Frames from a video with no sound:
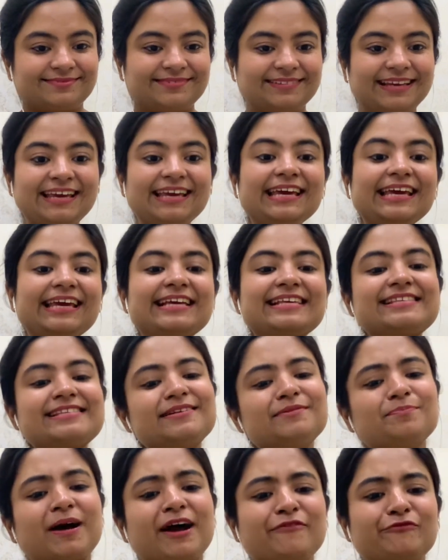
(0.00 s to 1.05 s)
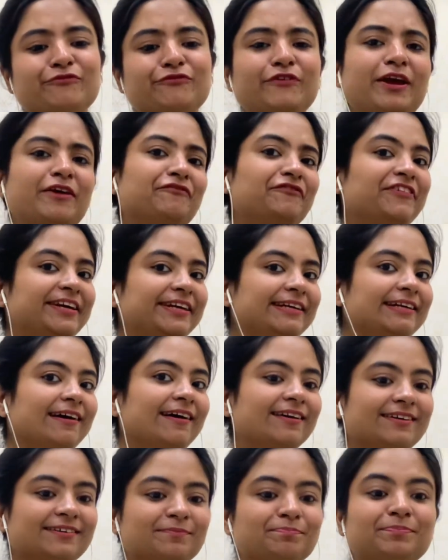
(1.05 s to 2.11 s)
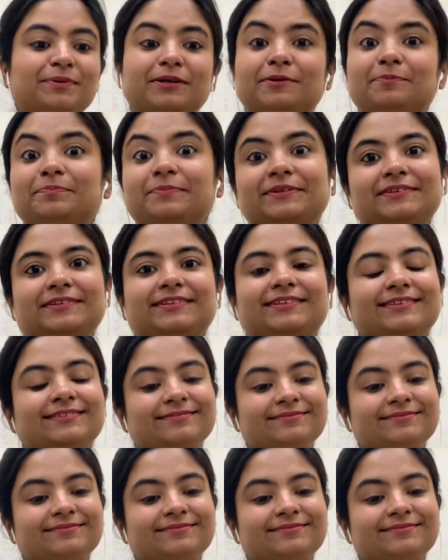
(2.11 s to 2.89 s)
He is in my favorite color, purple.